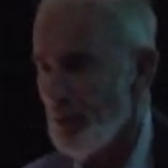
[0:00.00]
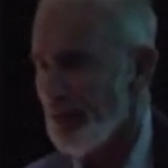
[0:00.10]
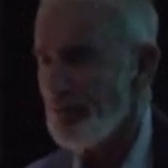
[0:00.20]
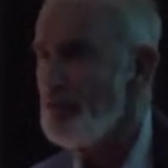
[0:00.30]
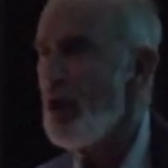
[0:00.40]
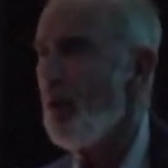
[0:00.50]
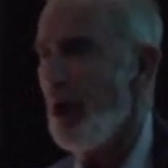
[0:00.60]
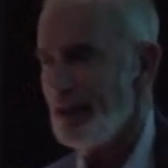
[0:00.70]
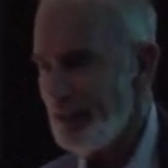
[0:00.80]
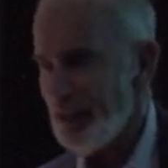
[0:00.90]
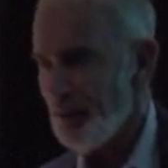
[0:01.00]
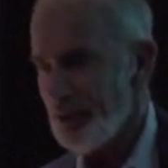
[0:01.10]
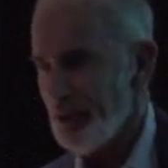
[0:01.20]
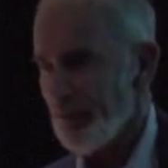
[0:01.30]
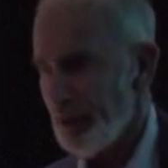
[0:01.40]
you have no idea what
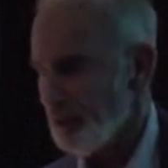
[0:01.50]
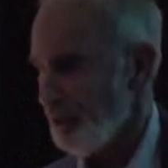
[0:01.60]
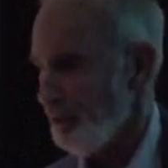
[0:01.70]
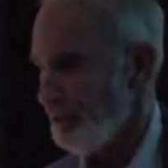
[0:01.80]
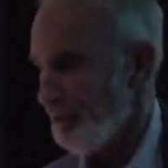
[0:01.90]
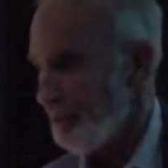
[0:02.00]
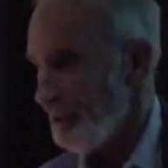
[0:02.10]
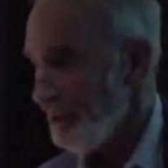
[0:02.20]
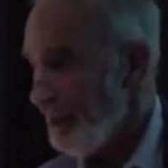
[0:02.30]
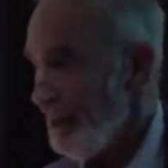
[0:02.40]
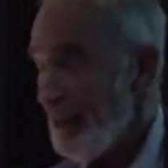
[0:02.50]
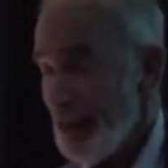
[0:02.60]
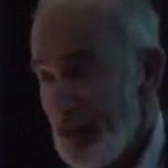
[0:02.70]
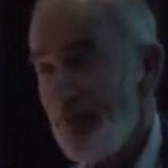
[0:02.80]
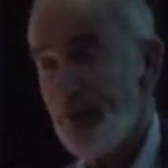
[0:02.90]
the effects are going to be.
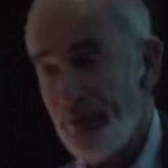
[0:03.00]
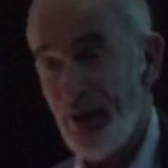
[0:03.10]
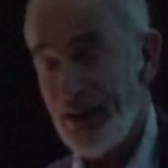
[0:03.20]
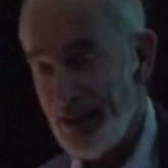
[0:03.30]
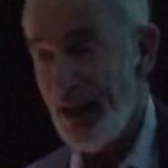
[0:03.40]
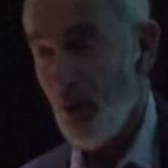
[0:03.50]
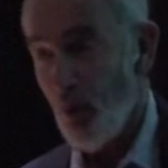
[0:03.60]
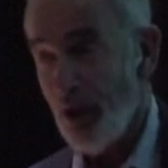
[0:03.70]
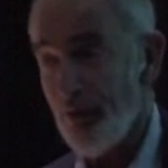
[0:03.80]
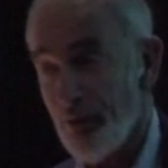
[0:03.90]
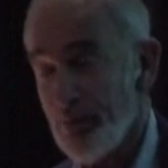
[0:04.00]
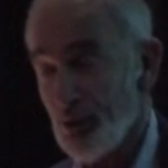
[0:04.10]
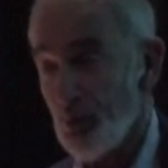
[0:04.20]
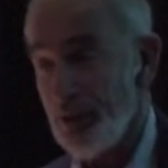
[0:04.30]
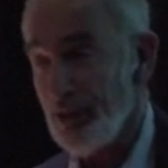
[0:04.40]
If you find out one of them
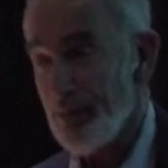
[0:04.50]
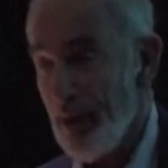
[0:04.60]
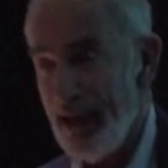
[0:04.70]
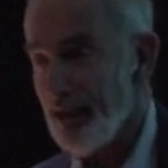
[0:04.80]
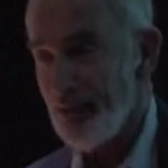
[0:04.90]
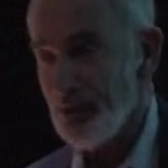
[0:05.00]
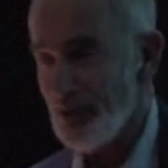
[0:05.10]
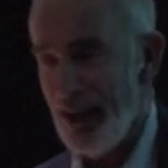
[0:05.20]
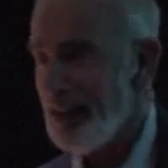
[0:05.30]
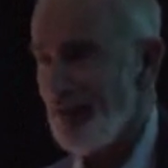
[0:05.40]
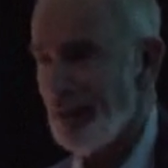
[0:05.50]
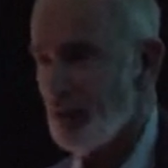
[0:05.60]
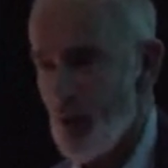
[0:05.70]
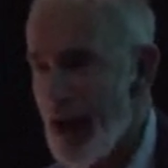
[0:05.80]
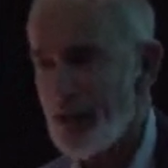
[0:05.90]
is really bad, there's not even a
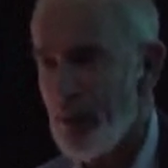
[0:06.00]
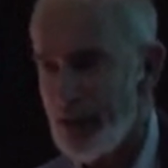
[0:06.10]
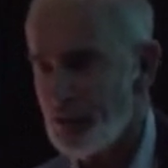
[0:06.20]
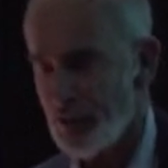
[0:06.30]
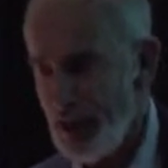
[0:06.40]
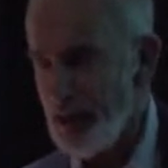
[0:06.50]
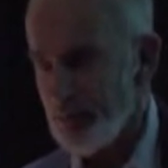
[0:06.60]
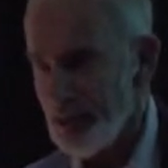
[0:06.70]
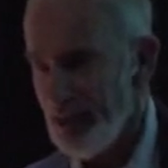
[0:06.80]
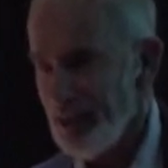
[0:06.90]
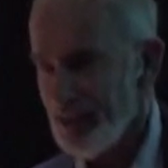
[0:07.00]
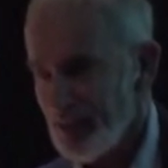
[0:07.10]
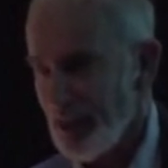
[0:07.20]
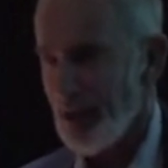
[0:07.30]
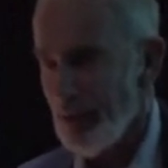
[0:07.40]
crackpot scheme
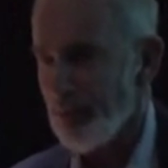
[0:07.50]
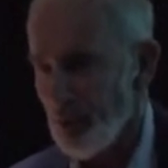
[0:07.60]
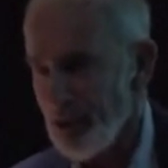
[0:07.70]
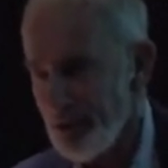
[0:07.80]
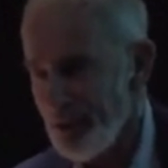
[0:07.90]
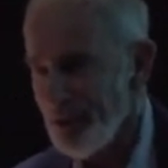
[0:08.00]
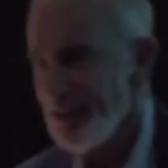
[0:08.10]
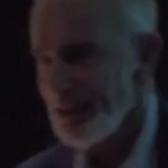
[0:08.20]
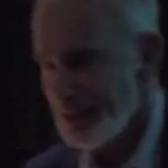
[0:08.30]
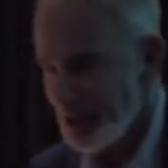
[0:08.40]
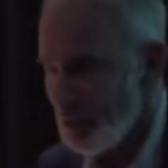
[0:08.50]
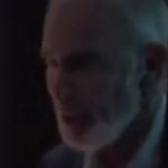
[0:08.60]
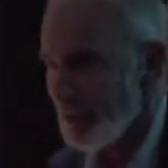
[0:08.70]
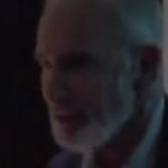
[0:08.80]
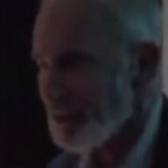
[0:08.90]
to come up with to
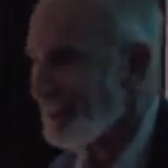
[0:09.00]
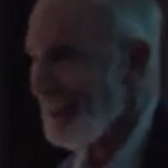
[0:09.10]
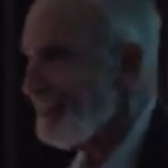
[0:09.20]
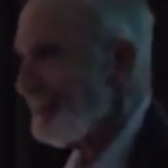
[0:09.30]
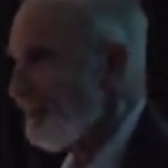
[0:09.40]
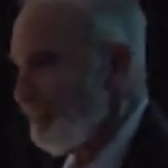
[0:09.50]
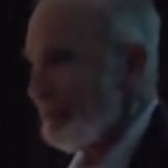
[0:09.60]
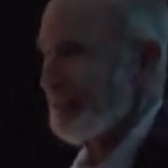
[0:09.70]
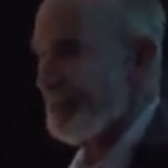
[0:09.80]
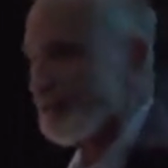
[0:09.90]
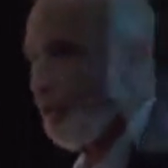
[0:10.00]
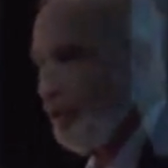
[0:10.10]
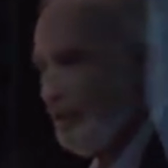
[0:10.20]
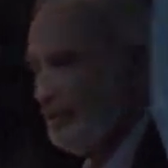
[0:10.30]
cure it. You can't get rid of it. It's all